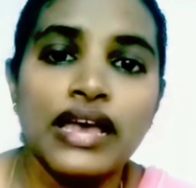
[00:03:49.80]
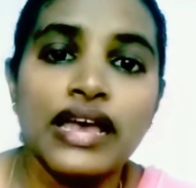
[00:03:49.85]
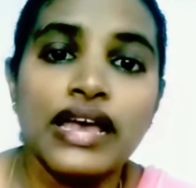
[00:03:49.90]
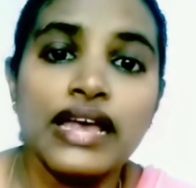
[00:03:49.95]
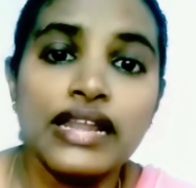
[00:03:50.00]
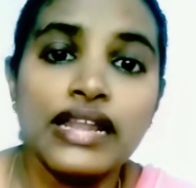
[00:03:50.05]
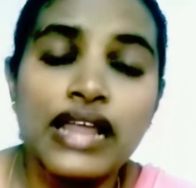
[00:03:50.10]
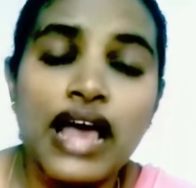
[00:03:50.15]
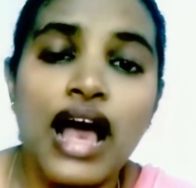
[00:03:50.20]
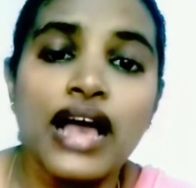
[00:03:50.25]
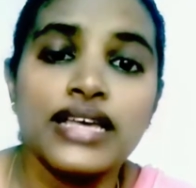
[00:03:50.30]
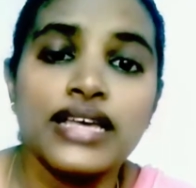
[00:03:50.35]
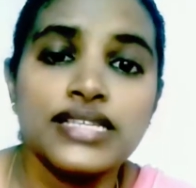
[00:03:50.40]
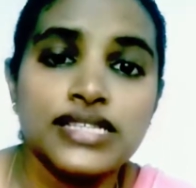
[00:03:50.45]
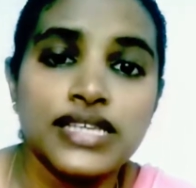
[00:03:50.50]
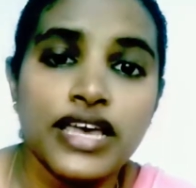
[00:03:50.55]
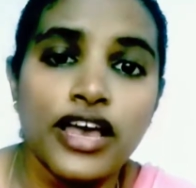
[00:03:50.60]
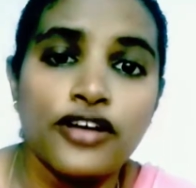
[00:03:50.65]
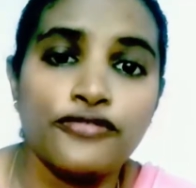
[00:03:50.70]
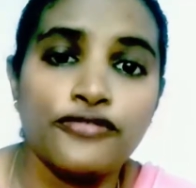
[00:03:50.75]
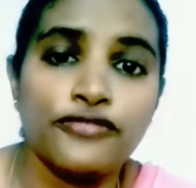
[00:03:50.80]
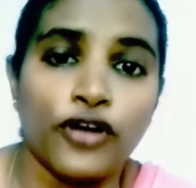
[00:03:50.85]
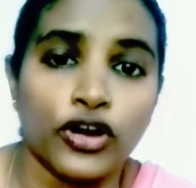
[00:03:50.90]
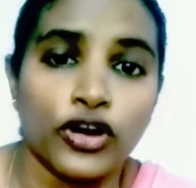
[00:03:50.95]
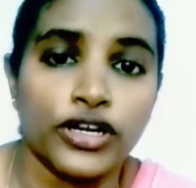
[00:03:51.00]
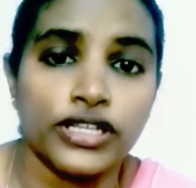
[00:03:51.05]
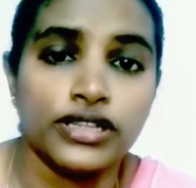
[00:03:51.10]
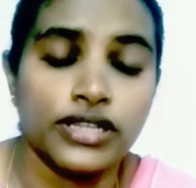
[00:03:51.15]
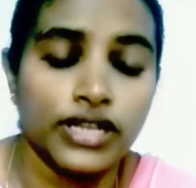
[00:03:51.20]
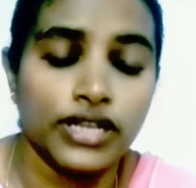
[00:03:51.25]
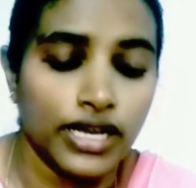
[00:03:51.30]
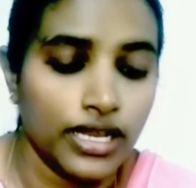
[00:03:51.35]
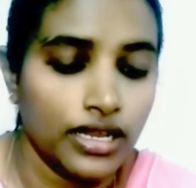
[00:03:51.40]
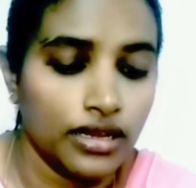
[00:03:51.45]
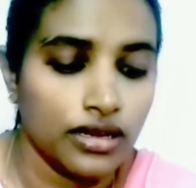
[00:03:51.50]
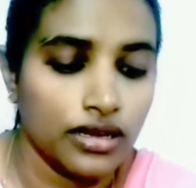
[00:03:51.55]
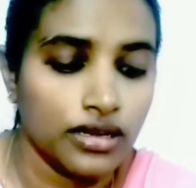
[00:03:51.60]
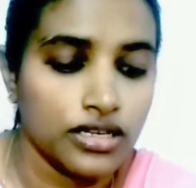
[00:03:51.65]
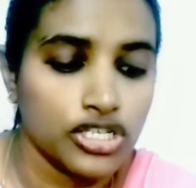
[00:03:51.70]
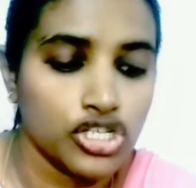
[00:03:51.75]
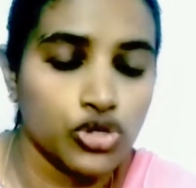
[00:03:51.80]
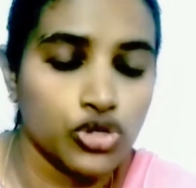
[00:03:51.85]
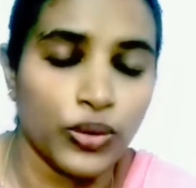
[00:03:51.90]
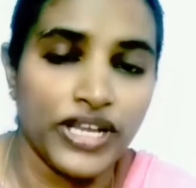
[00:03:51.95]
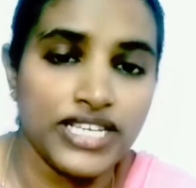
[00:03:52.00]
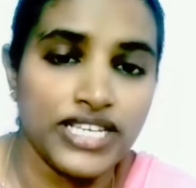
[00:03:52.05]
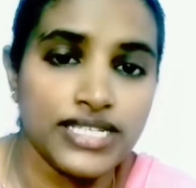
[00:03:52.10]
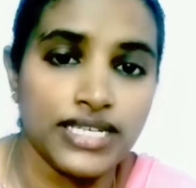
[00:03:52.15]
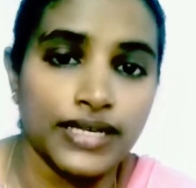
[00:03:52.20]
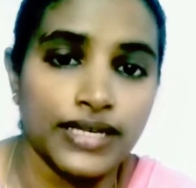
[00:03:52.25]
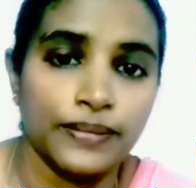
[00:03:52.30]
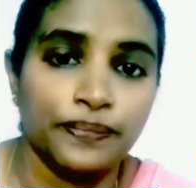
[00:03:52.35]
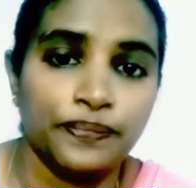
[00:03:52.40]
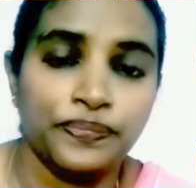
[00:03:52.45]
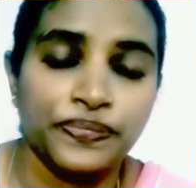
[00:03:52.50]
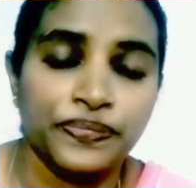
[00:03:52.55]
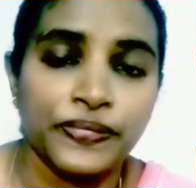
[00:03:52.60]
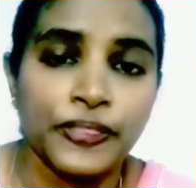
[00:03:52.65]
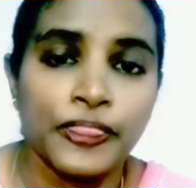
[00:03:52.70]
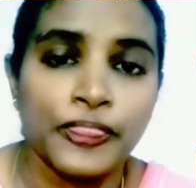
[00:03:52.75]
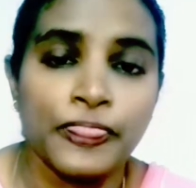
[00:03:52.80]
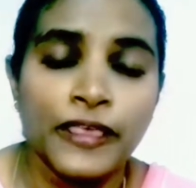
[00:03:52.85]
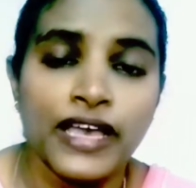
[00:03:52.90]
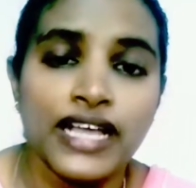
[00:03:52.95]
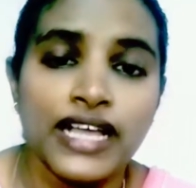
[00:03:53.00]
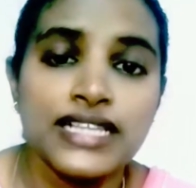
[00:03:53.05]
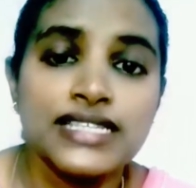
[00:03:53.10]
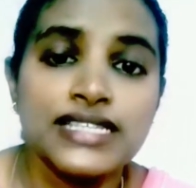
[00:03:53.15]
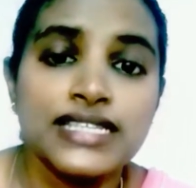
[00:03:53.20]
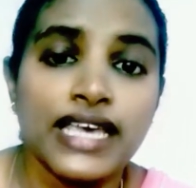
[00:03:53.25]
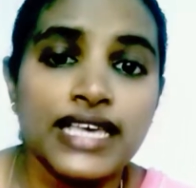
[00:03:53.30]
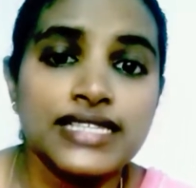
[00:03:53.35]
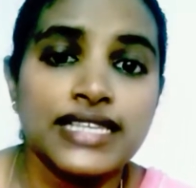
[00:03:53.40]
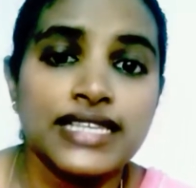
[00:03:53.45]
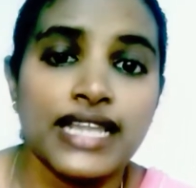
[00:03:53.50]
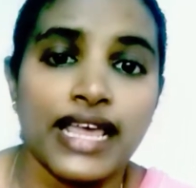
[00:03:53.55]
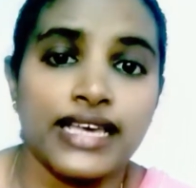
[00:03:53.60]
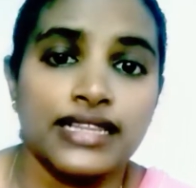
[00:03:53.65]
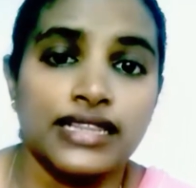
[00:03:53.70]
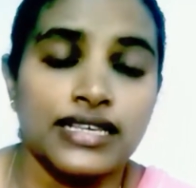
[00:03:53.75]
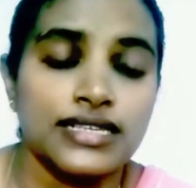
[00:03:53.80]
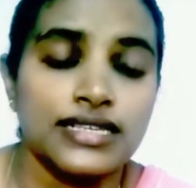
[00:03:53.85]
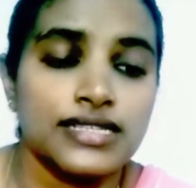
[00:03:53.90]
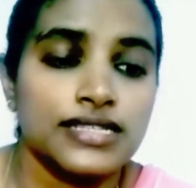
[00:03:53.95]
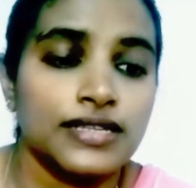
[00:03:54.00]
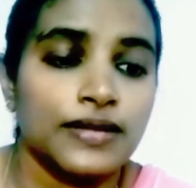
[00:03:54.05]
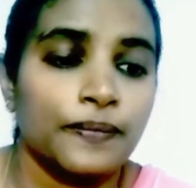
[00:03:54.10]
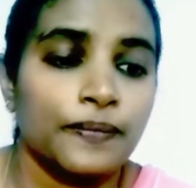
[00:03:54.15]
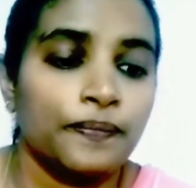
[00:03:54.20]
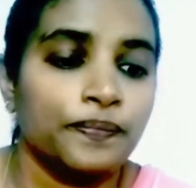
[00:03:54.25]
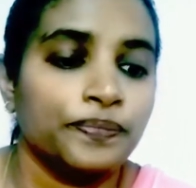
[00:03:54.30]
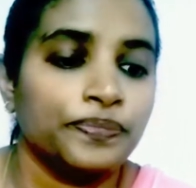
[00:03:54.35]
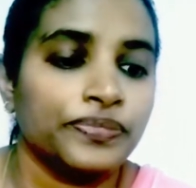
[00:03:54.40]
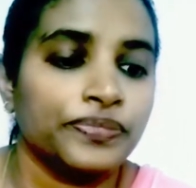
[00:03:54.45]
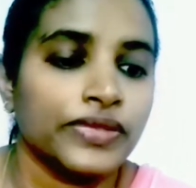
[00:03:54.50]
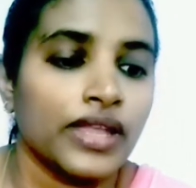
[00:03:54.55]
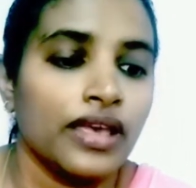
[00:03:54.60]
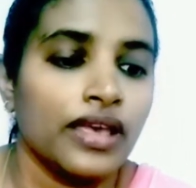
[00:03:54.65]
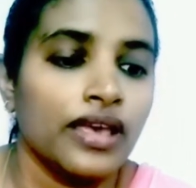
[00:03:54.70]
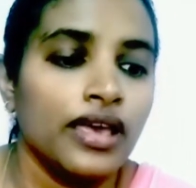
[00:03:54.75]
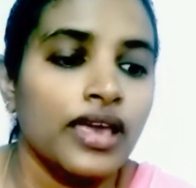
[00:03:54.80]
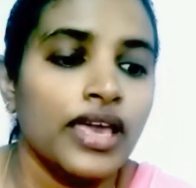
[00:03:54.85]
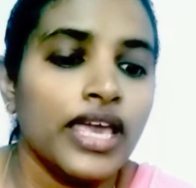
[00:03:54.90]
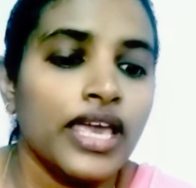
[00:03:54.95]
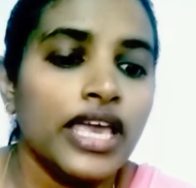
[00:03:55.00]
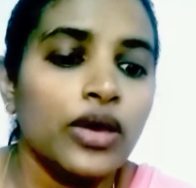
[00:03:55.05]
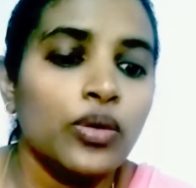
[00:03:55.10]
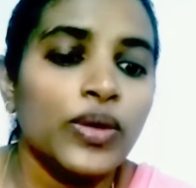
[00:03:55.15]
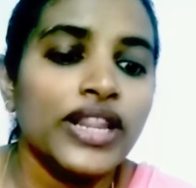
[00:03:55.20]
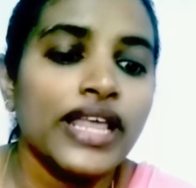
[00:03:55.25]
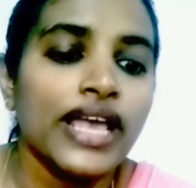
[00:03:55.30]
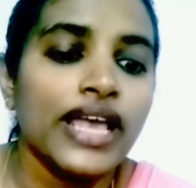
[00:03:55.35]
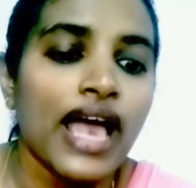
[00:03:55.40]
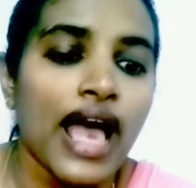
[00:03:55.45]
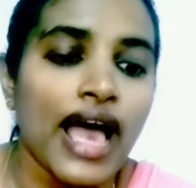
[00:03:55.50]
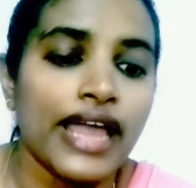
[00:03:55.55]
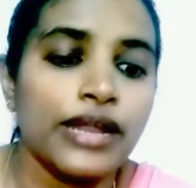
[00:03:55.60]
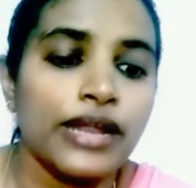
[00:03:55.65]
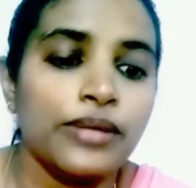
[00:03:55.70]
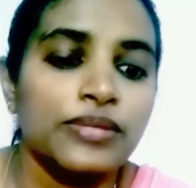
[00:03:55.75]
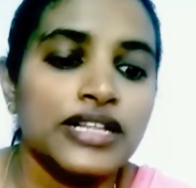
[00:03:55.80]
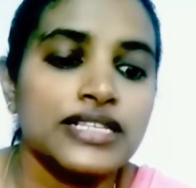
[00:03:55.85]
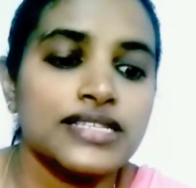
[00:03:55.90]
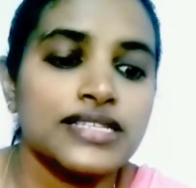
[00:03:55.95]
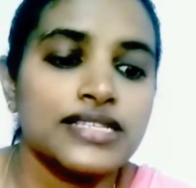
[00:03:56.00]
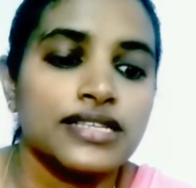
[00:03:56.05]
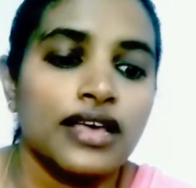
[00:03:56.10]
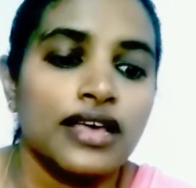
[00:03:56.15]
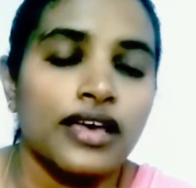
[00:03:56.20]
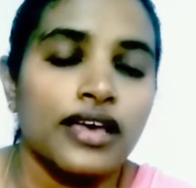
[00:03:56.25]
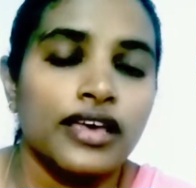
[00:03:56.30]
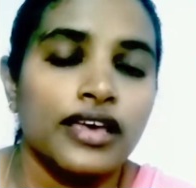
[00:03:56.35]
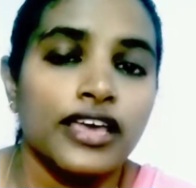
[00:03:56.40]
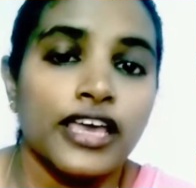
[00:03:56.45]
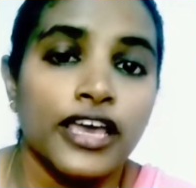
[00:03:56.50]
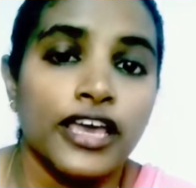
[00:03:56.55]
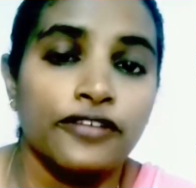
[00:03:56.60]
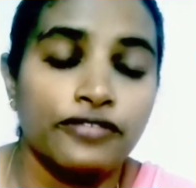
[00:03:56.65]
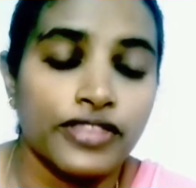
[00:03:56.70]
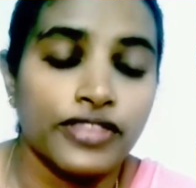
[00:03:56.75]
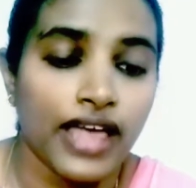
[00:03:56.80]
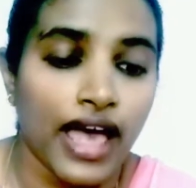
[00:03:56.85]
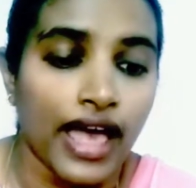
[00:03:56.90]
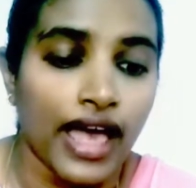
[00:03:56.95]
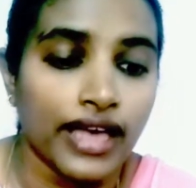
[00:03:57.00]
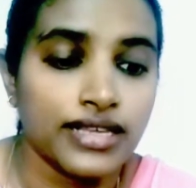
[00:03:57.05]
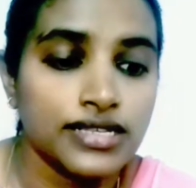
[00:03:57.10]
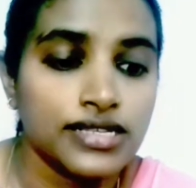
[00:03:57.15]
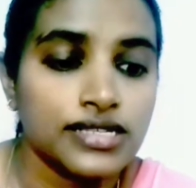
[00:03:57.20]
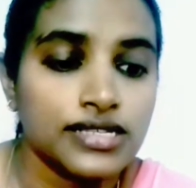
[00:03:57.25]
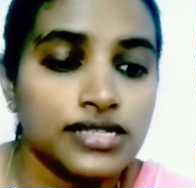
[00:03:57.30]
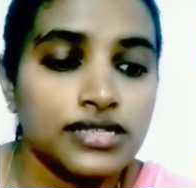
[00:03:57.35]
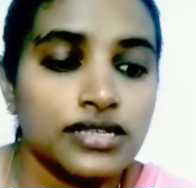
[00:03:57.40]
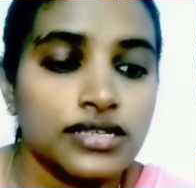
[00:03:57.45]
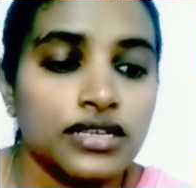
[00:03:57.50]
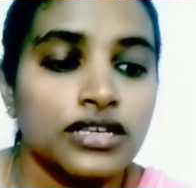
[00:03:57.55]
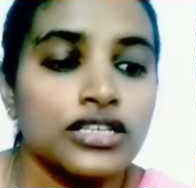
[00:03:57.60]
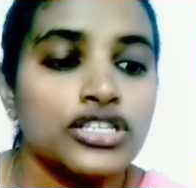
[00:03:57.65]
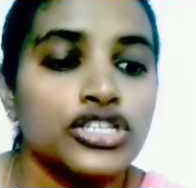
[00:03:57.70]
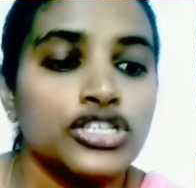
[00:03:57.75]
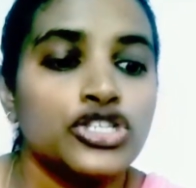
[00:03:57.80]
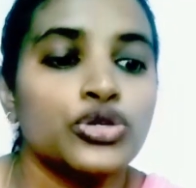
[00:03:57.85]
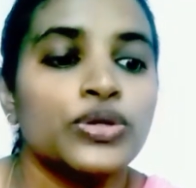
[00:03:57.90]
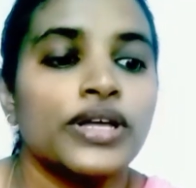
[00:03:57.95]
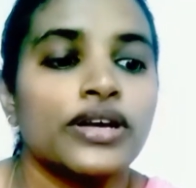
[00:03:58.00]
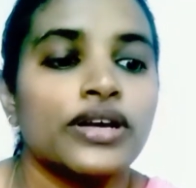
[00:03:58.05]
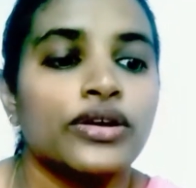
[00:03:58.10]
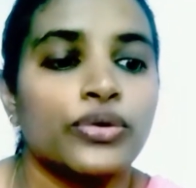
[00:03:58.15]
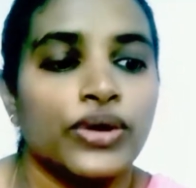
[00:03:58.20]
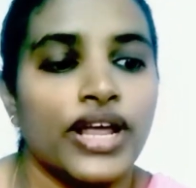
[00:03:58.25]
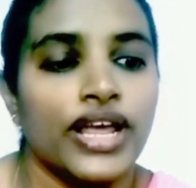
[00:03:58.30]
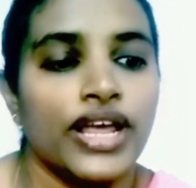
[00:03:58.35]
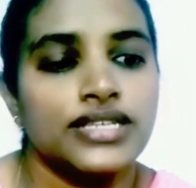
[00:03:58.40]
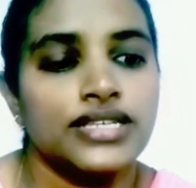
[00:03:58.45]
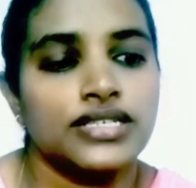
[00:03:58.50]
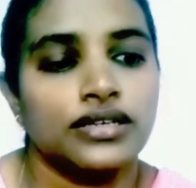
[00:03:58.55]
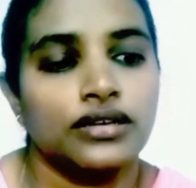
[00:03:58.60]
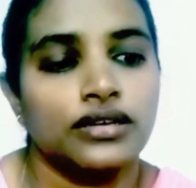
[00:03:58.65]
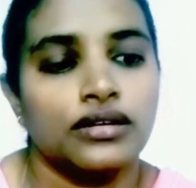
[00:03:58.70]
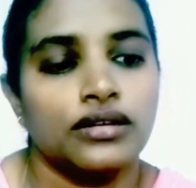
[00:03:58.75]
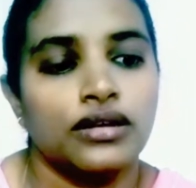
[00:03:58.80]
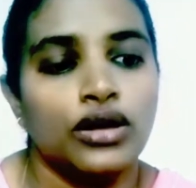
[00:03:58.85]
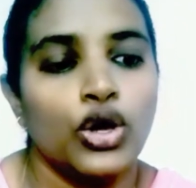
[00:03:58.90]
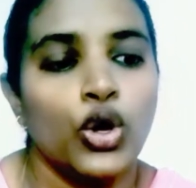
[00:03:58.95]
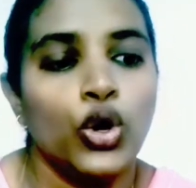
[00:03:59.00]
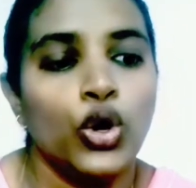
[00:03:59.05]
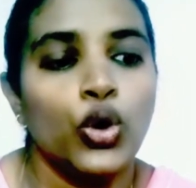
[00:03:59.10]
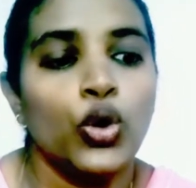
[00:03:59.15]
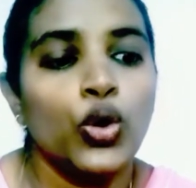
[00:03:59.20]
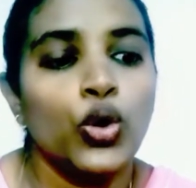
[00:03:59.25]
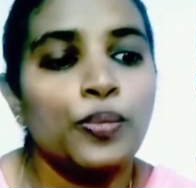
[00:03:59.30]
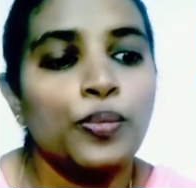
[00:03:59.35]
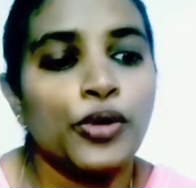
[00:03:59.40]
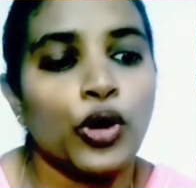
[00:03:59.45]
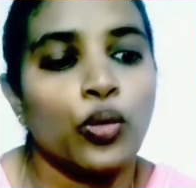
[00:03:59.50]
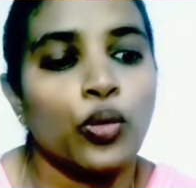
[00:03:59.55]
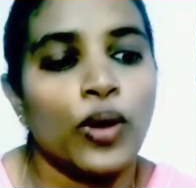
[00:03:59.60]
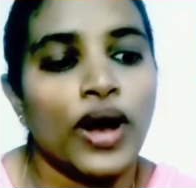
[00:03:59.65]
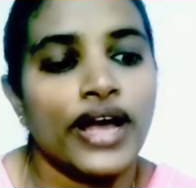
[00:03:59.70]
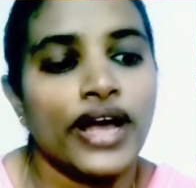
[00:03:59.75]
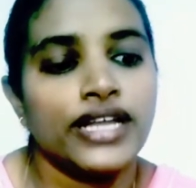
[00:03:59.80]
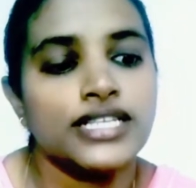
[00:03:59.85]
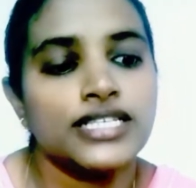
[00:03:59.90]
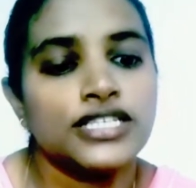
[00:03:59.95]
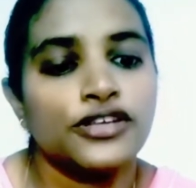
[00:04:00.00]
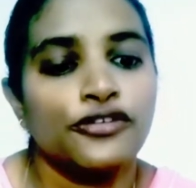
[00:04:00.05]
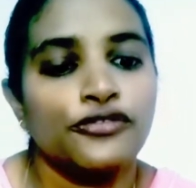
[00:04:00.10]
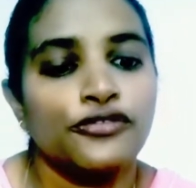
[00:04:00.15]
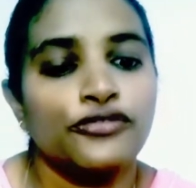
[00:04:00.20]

In Isaiah 43:20, it says like this, even the animals give thanks to the Creator who provides